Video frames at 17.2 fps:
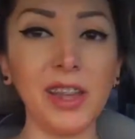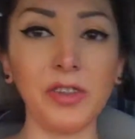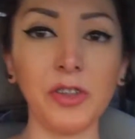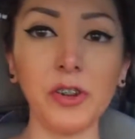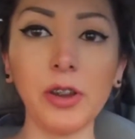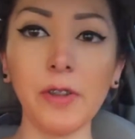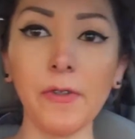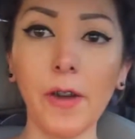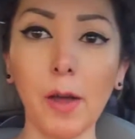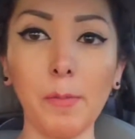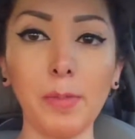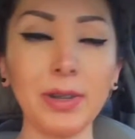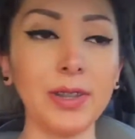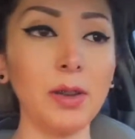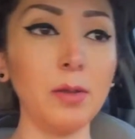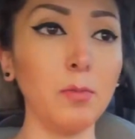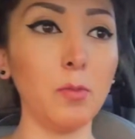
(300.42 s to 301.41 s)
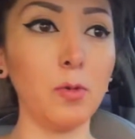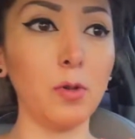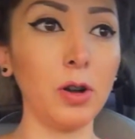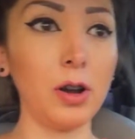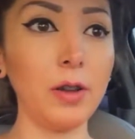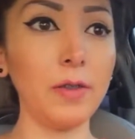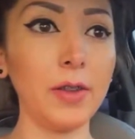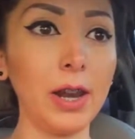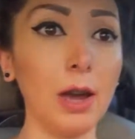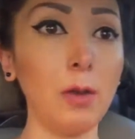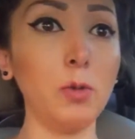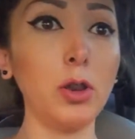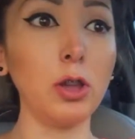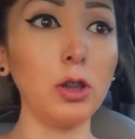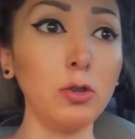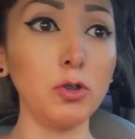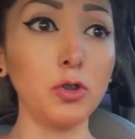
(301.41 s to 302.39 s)
like 35% more than I
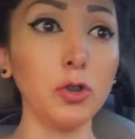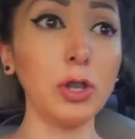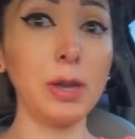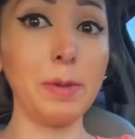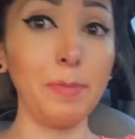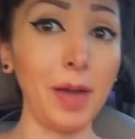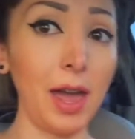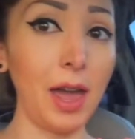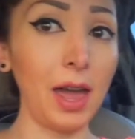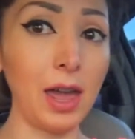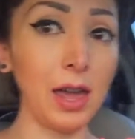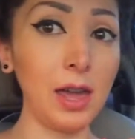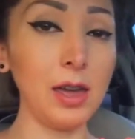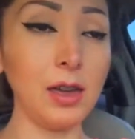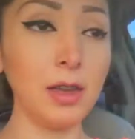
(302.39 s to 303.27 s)
would usually pay